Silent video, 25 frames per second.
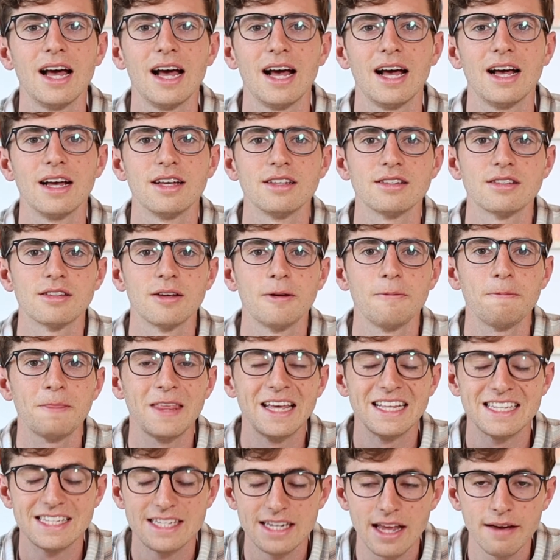as
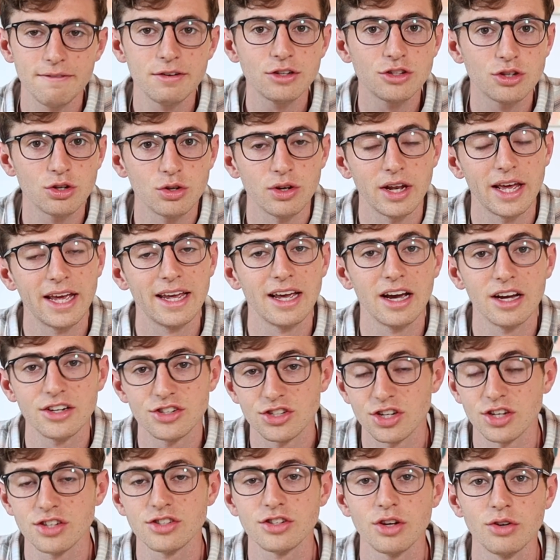it's never too late, I
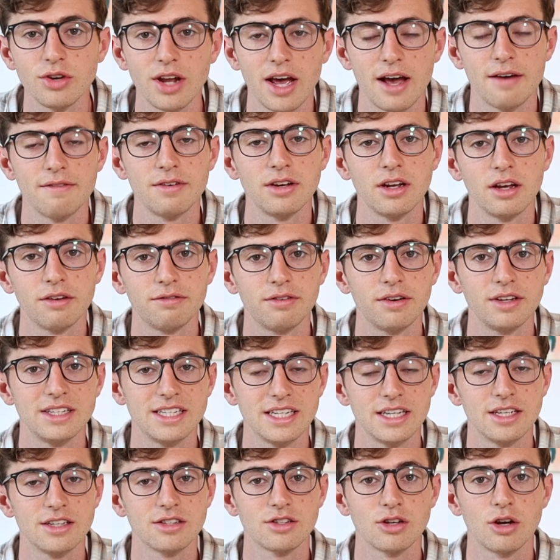just don't have enough
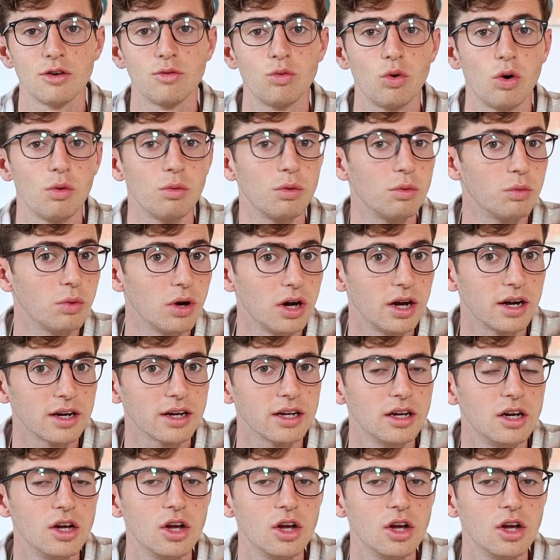ideas of what will work.